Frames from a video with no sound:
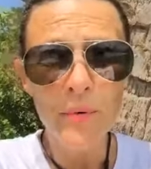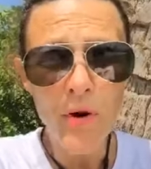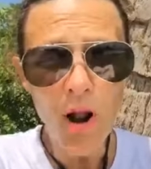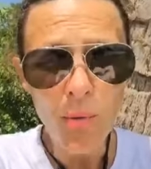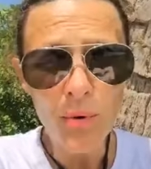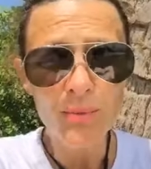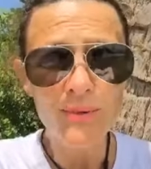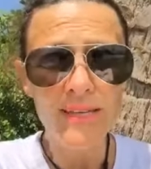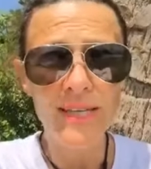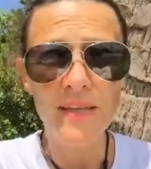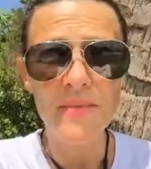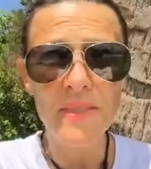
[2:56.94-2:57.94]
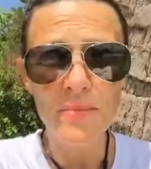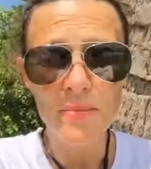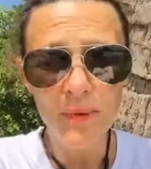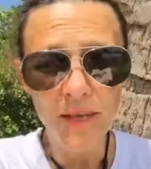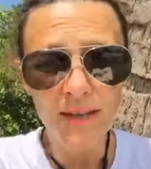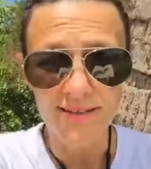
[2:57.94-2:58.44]
probably the
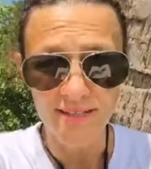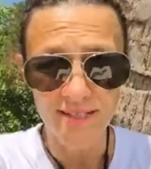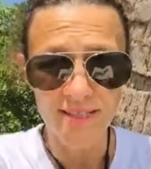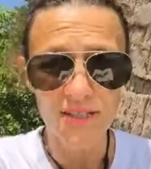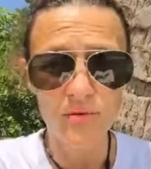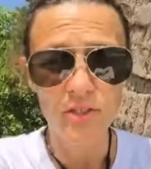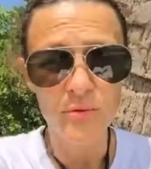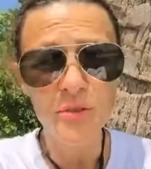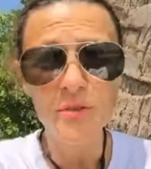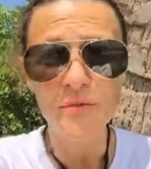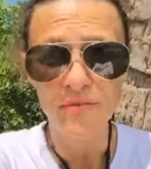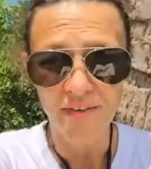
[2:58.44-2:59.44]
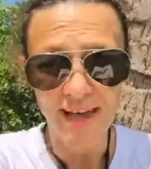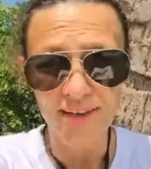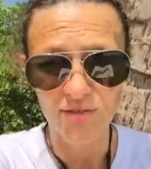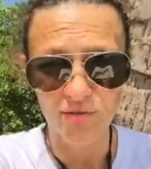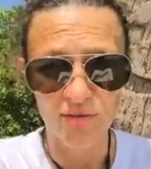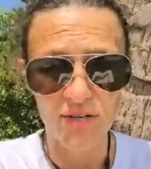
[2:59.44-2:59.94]
biggest contributing
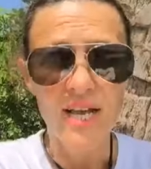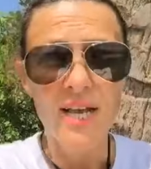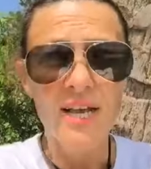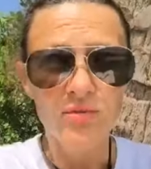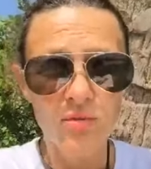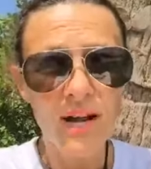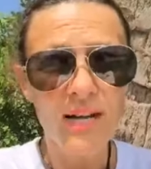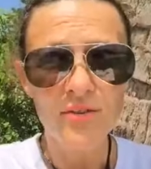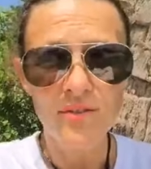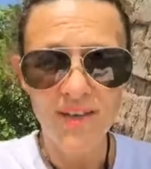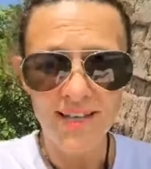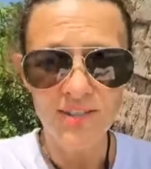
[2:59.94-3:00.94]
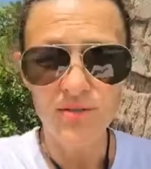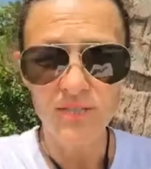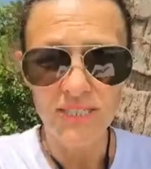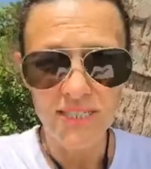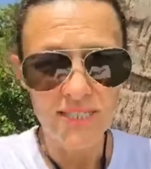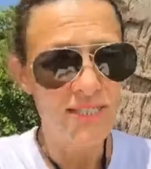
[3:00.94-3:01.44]
factor to
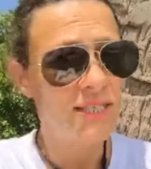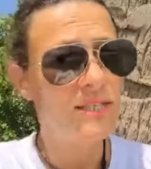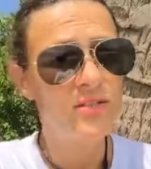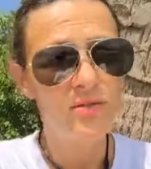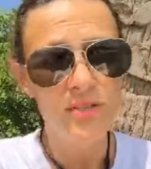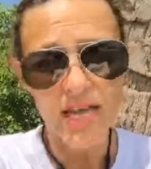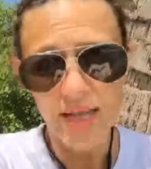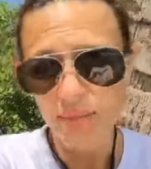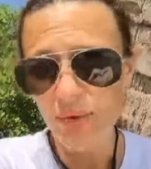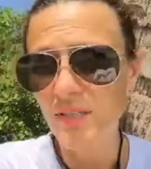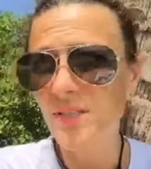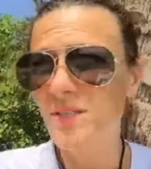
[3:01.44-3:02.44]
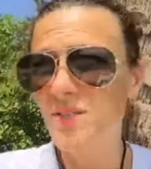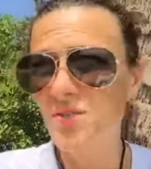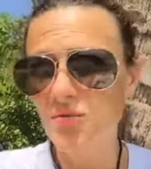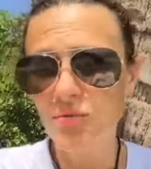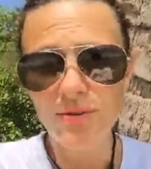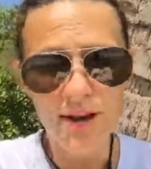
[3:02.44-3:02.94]
cardiovascular disease, to diabetes,
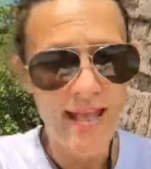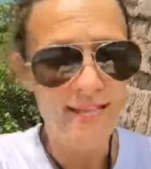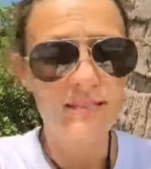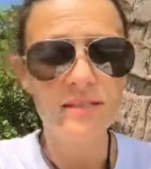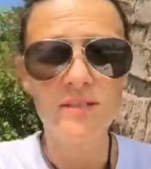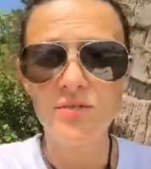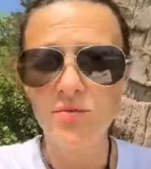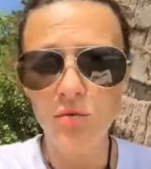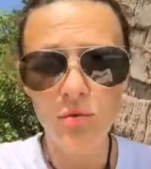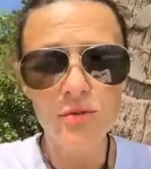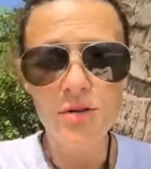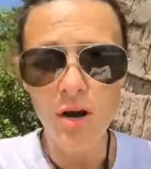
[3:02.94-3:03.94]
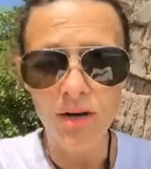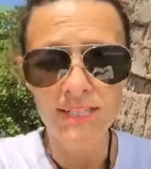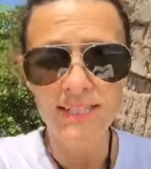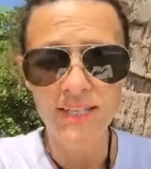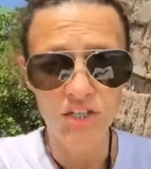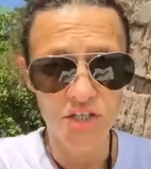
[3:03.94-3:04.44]
to cancer, to all
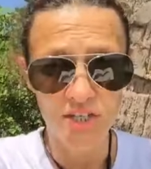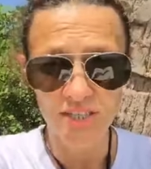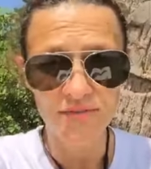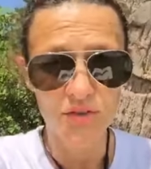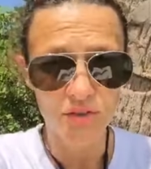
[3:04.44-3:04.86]
chronic degenerative